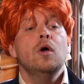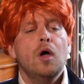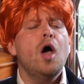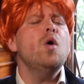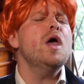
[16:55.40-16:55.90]

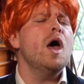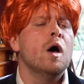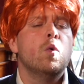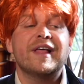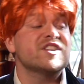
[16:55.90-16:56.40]
Oh yeah,
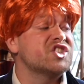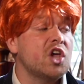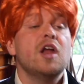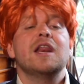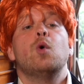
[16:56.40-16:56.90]
well that's
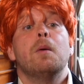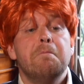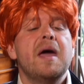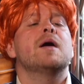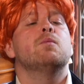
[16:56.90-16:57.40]
certainly what
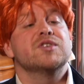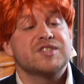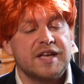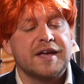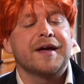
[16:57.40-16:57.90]
Meghan was
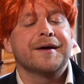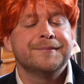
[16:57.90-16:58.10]
thinking.